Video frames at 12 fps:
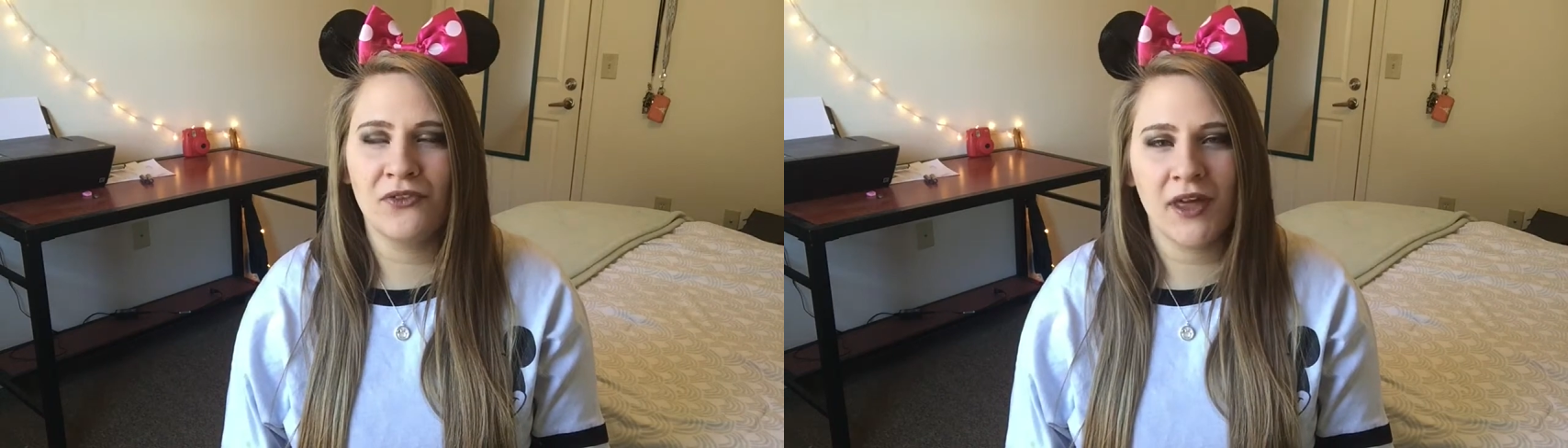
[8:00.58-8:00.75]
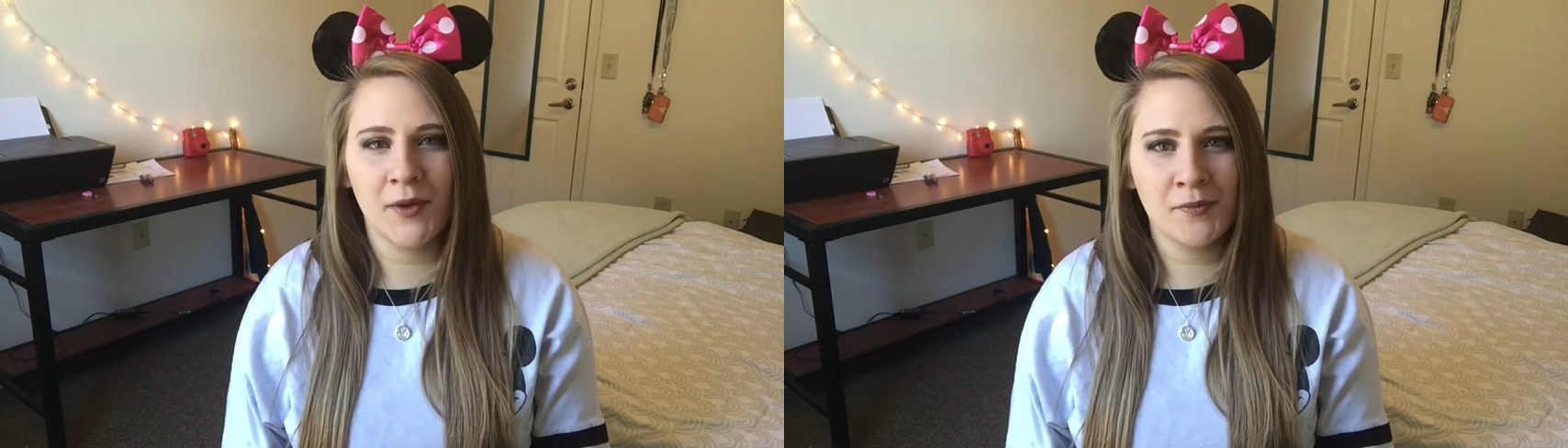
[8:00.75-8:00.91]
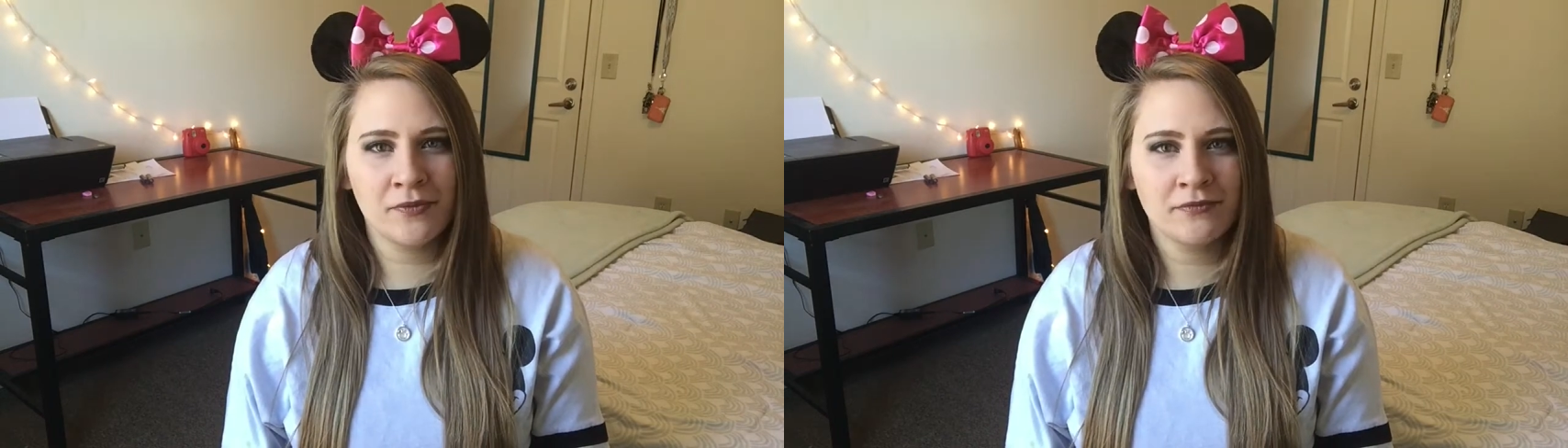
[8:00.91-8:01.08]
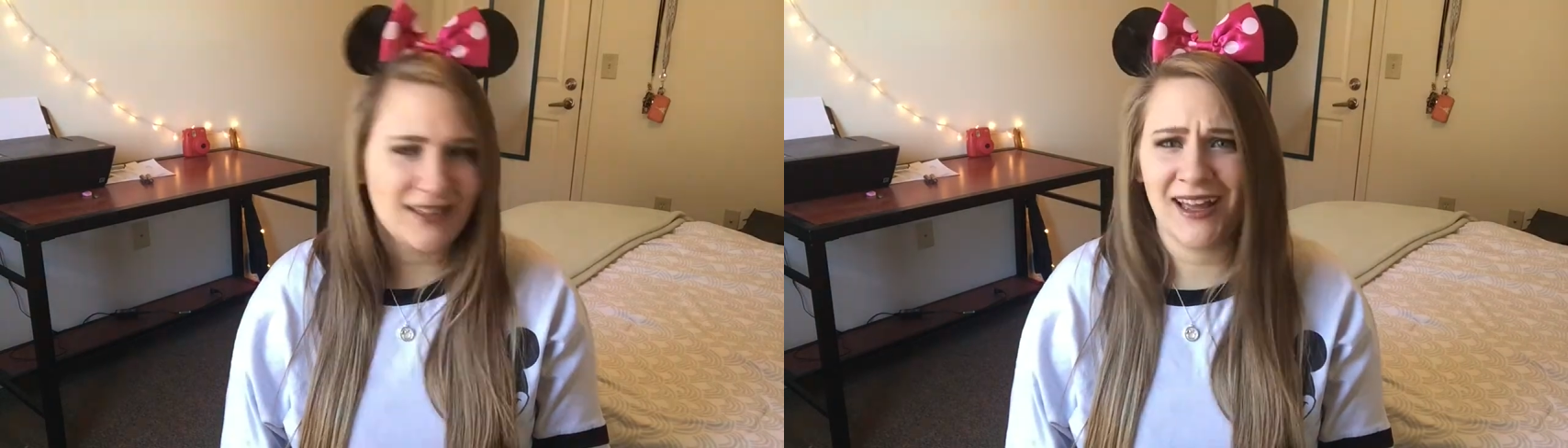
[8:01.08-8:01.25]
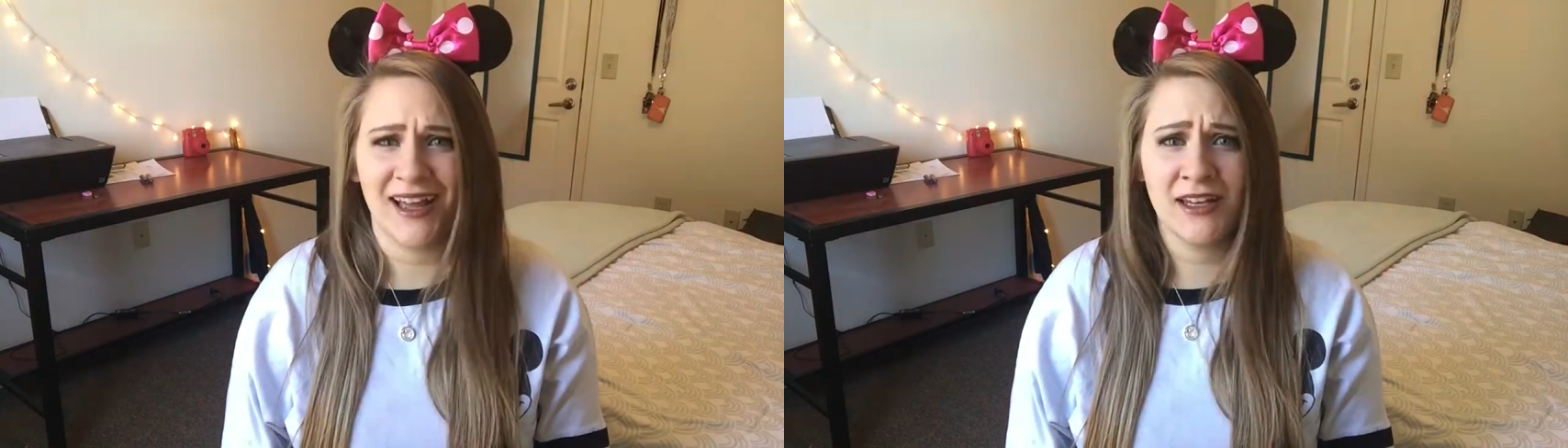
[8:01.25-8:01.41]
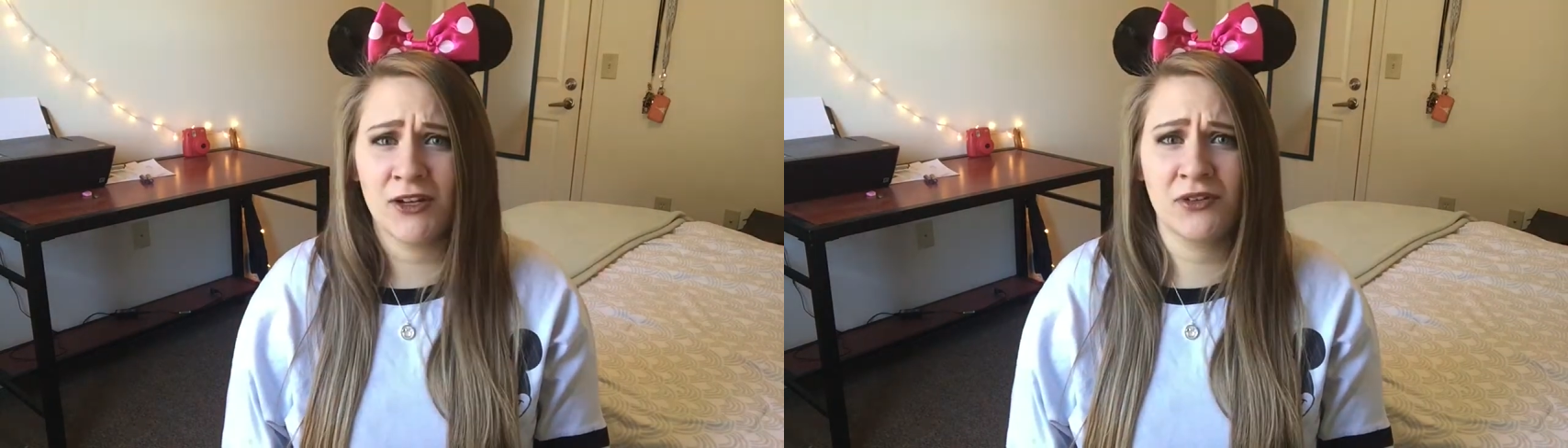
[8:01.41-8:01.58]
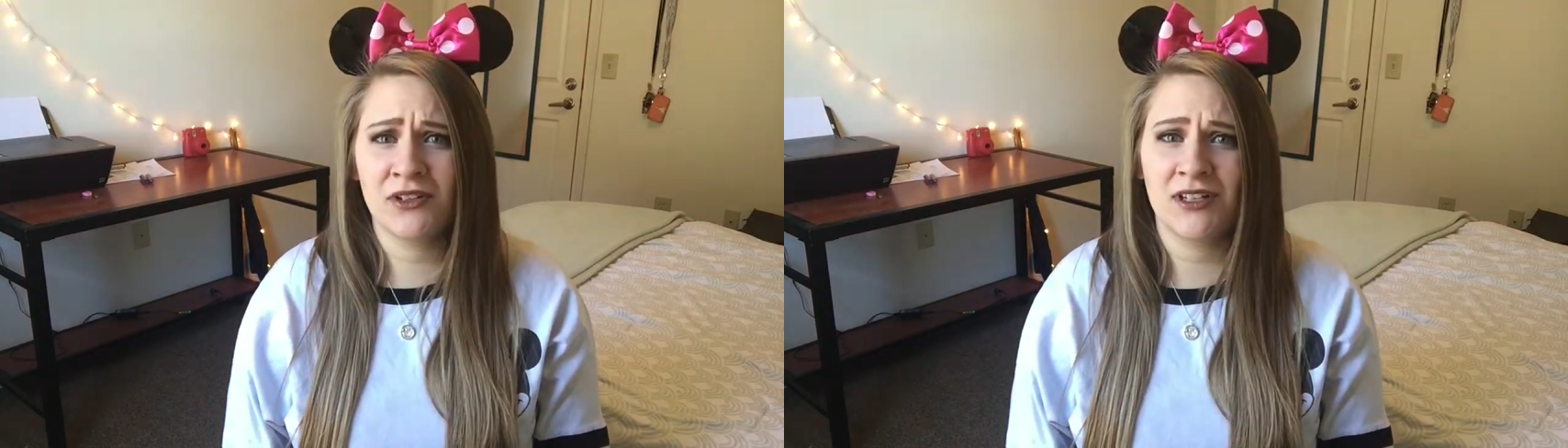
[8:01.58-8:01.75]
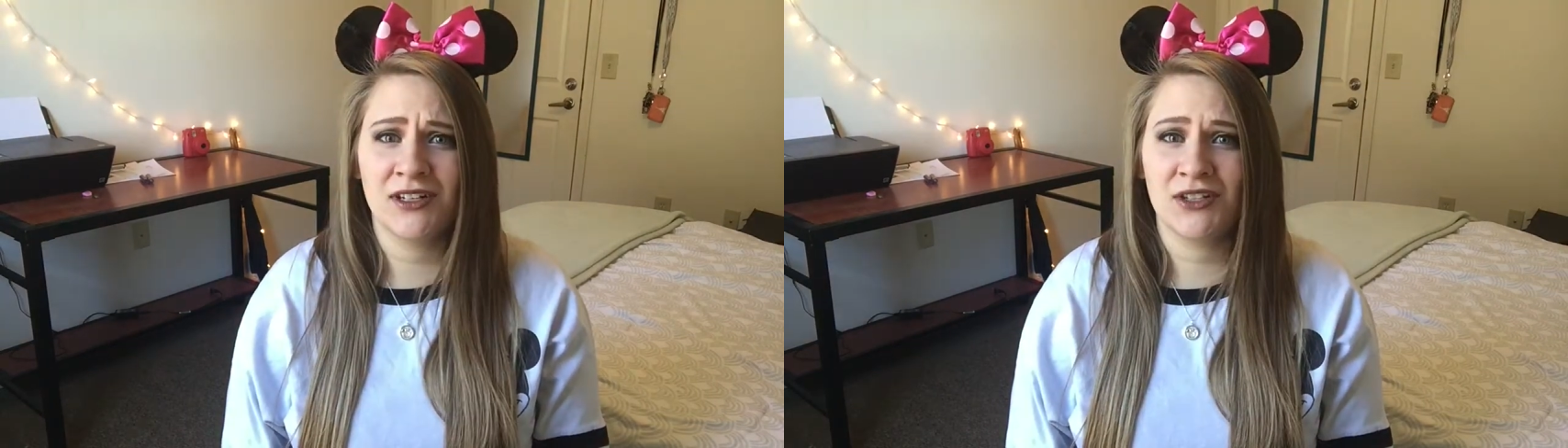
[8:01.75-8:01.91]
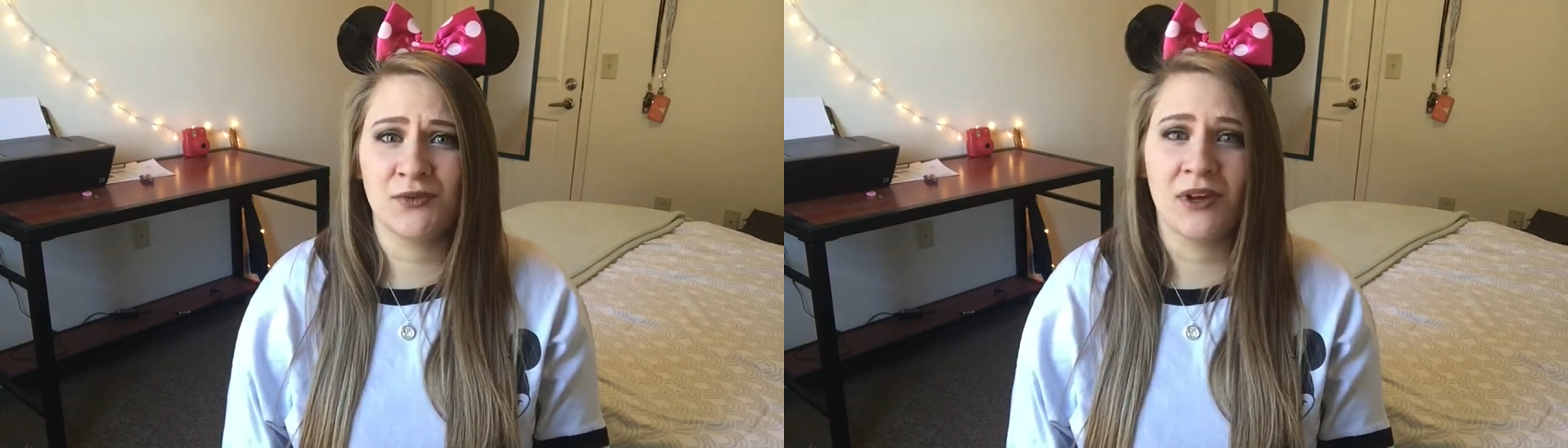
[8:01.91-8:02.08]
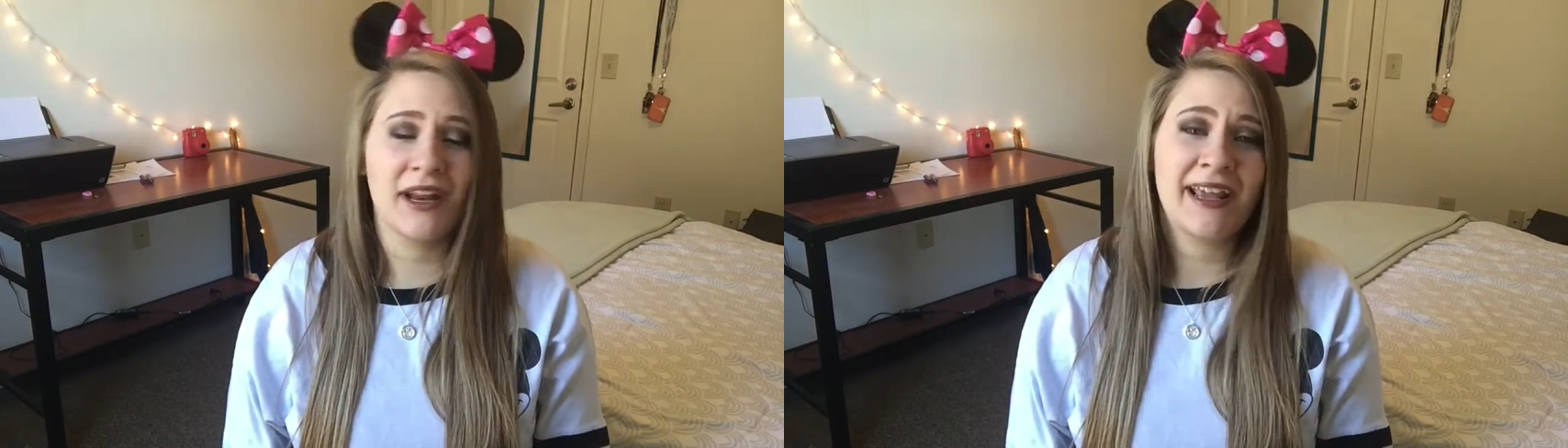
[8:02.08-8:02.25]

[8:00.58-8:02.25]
of them. Yeah, no, there's not just one.